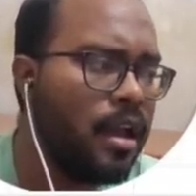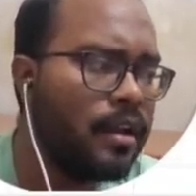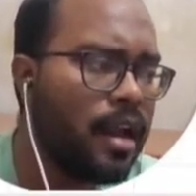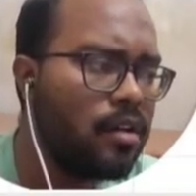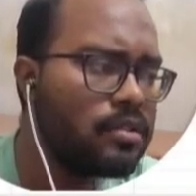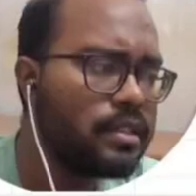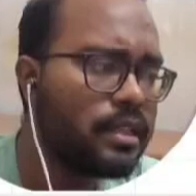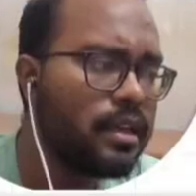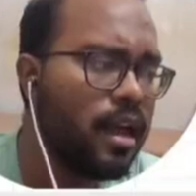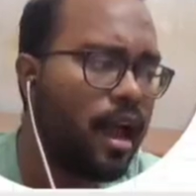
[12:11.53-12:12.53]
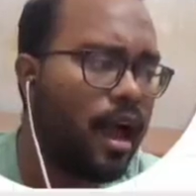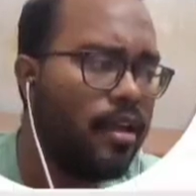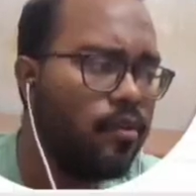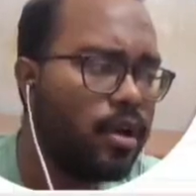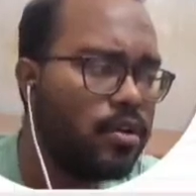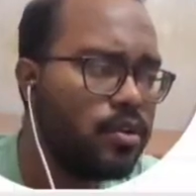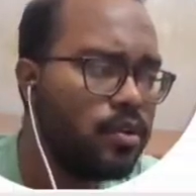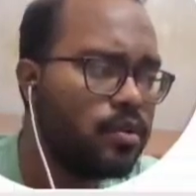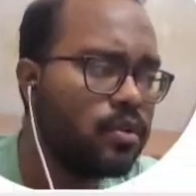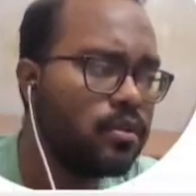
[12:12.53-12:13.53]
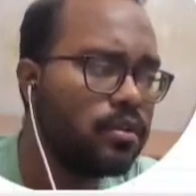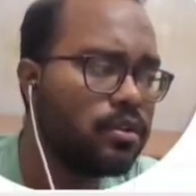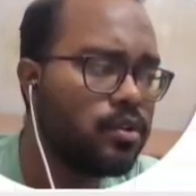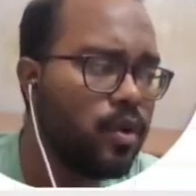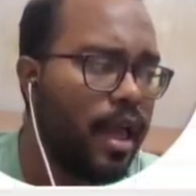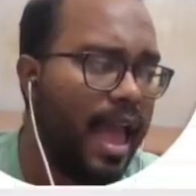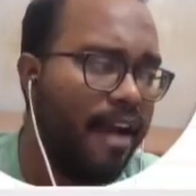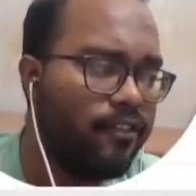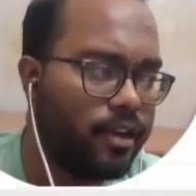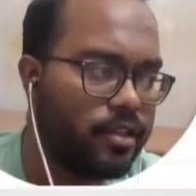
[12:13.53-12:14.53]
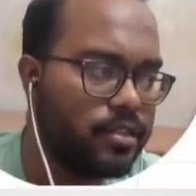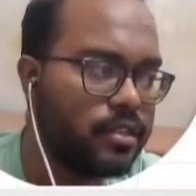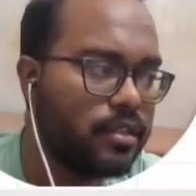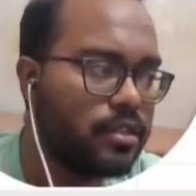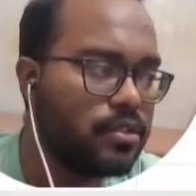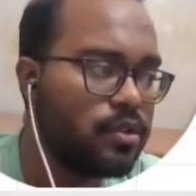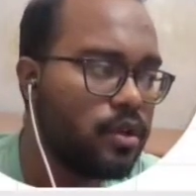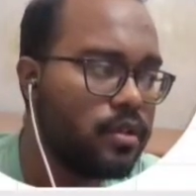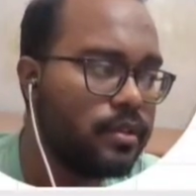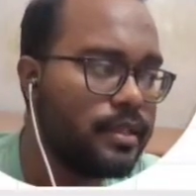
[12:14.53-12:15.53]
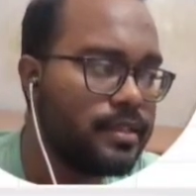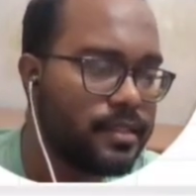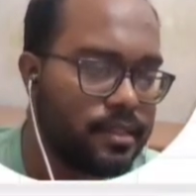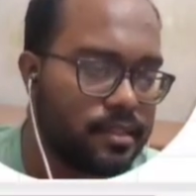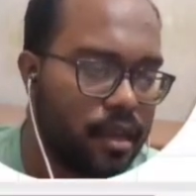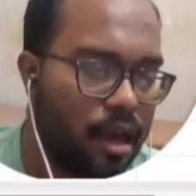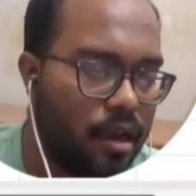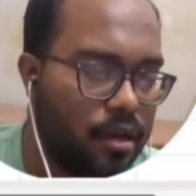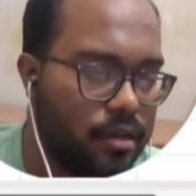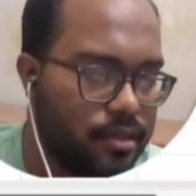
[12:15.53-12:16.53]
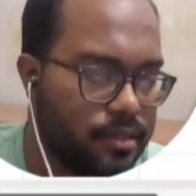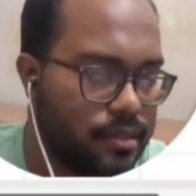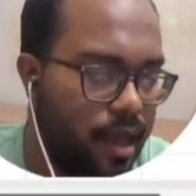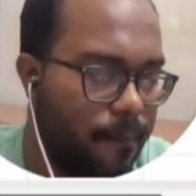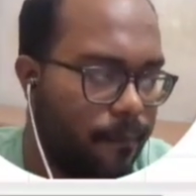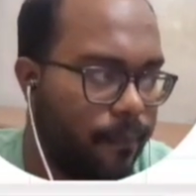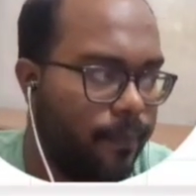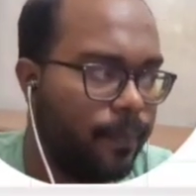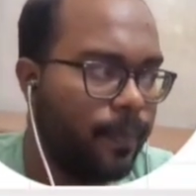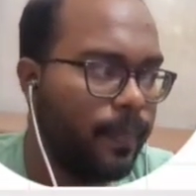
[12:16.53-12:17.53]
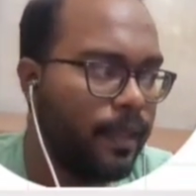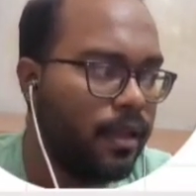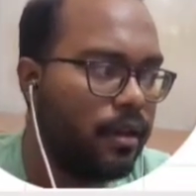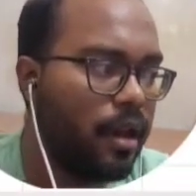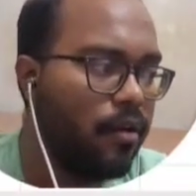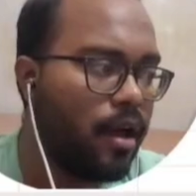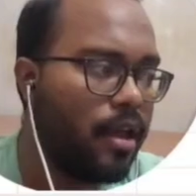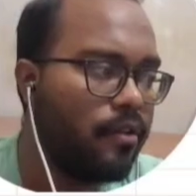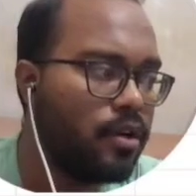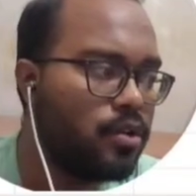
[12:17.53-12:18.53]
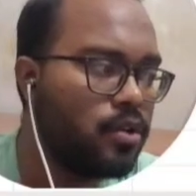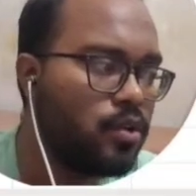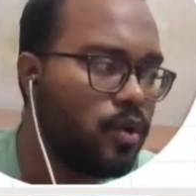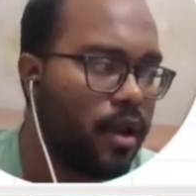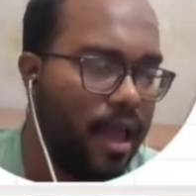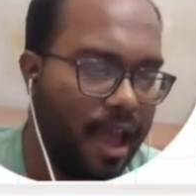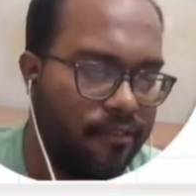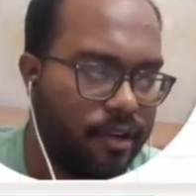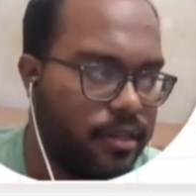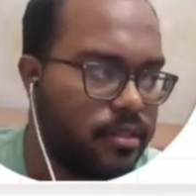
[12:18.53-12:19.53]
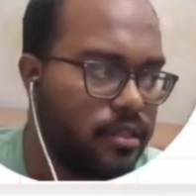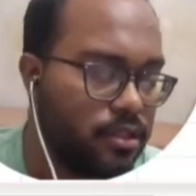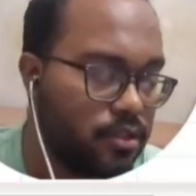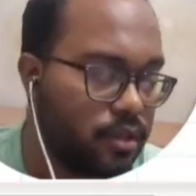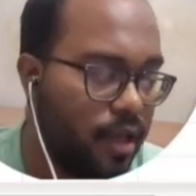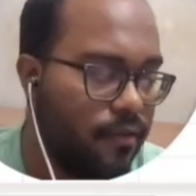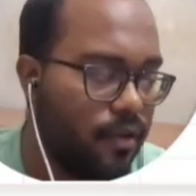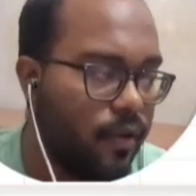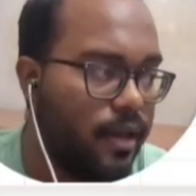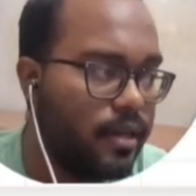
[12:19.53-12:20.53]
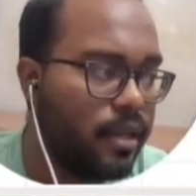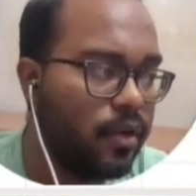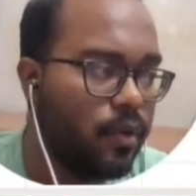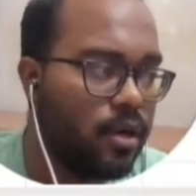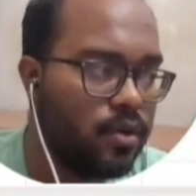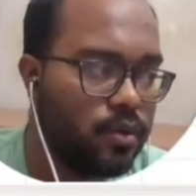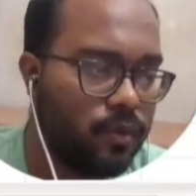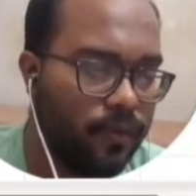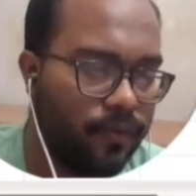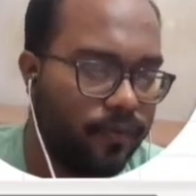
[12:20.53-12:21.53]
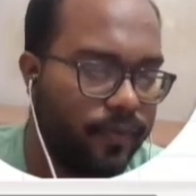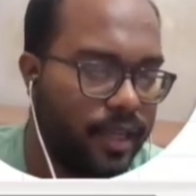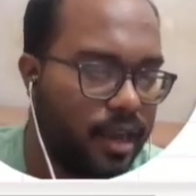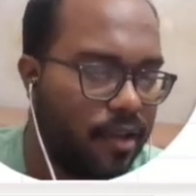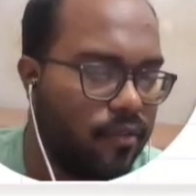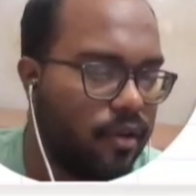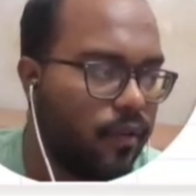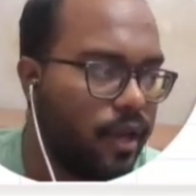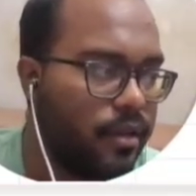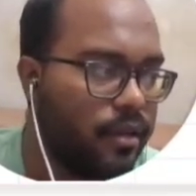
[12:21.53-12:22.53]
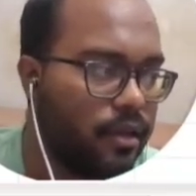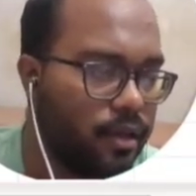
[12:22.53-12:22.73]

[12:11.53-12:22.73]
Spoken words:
Now see, I want to do average. So this is our sum. Now I want to do average. So I will write equal to, then I will write